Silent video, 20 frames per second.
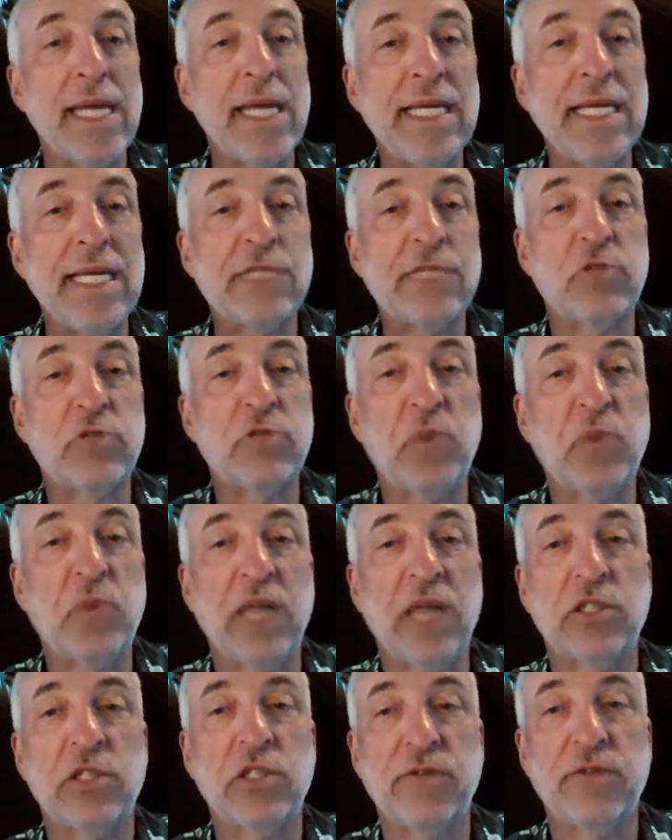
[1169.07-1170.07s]
When is
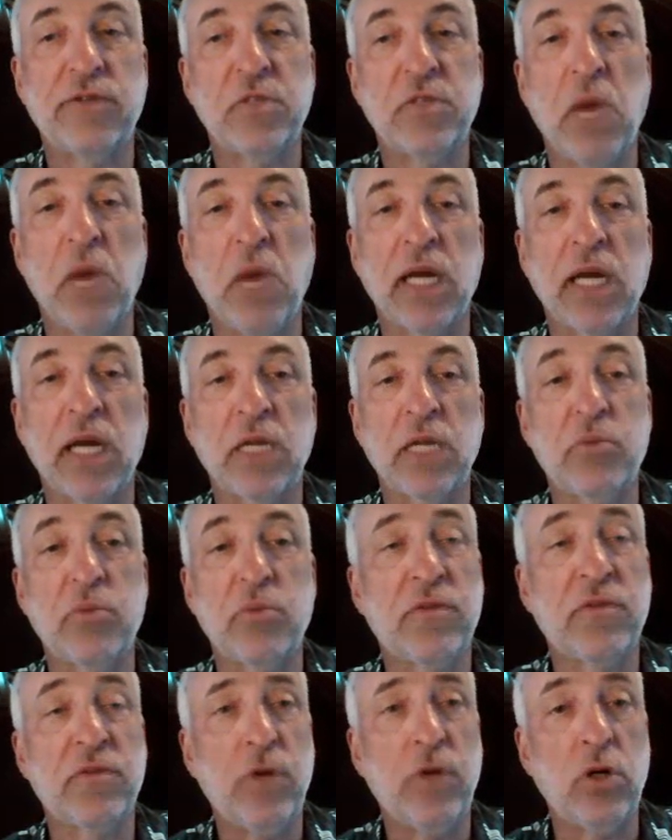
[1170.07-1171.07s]
response surface
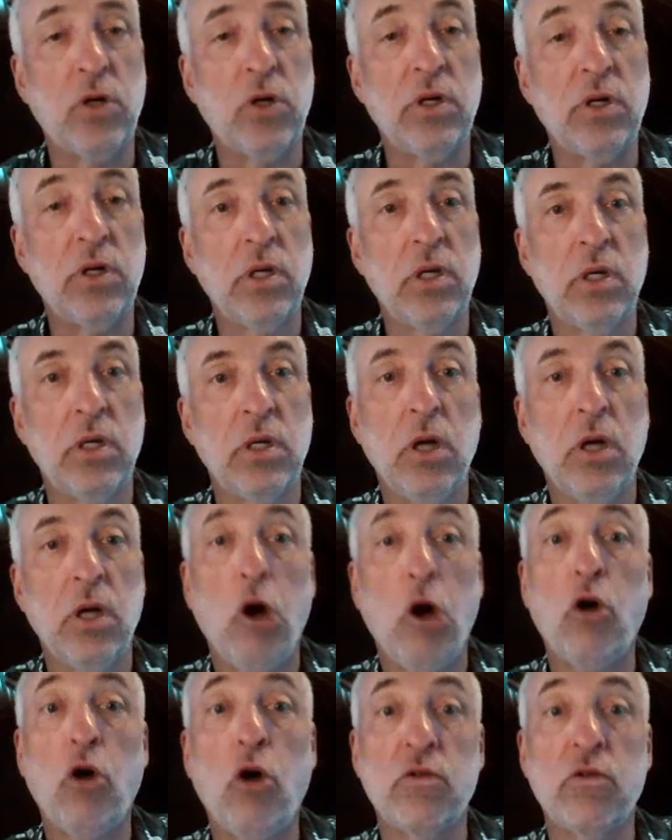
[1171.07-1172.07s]
modeling preferred
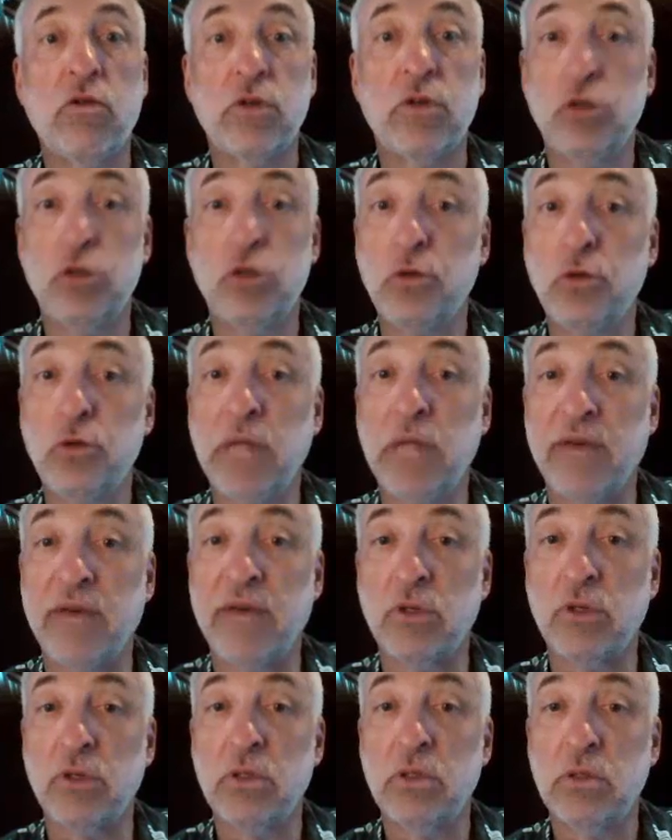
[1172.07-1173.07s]
over
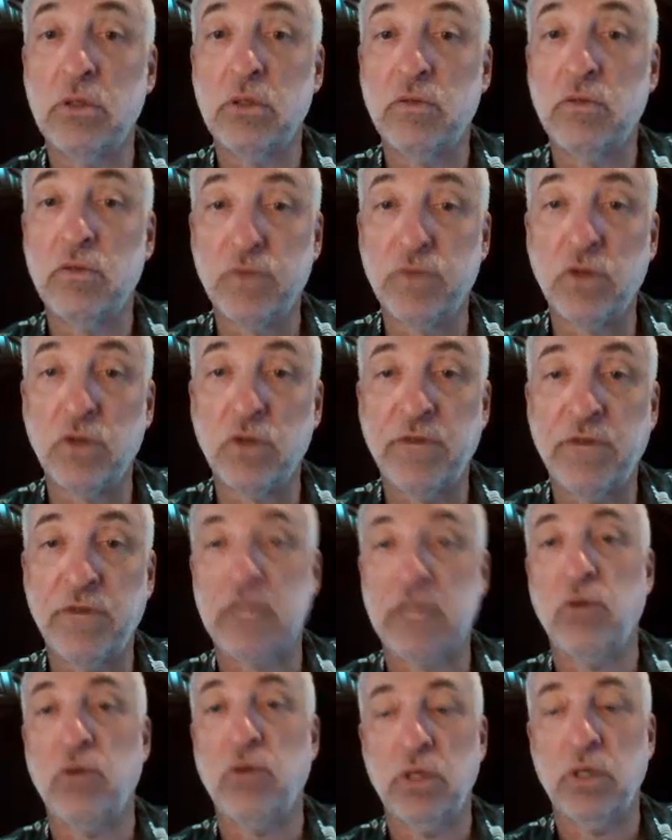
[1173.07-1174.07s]
two-level
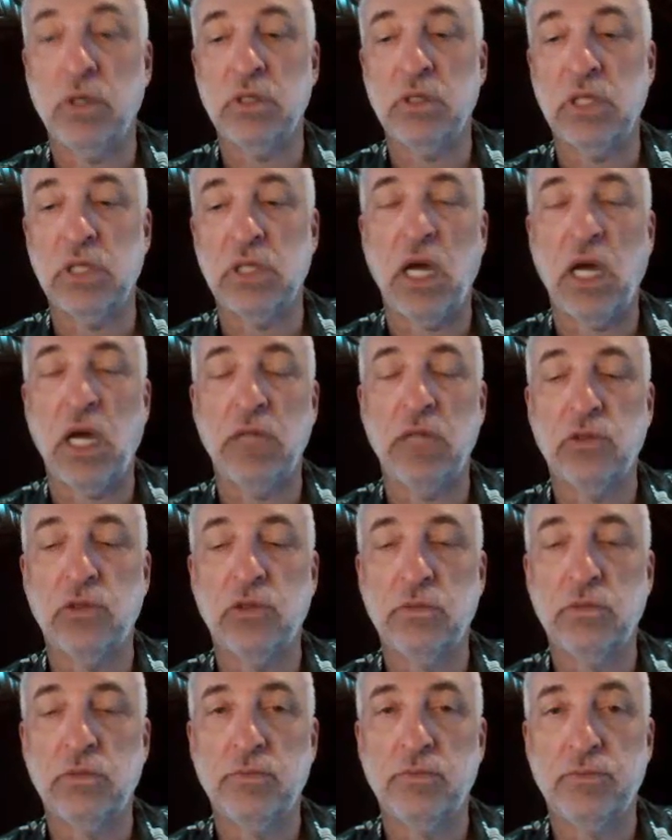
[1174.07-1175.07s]
full factorial
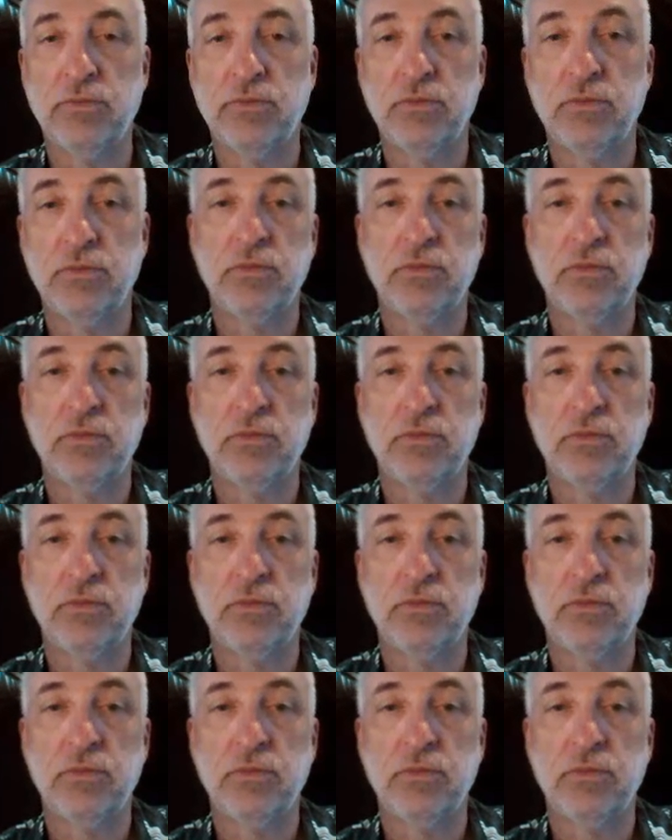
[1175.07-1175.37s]
designs?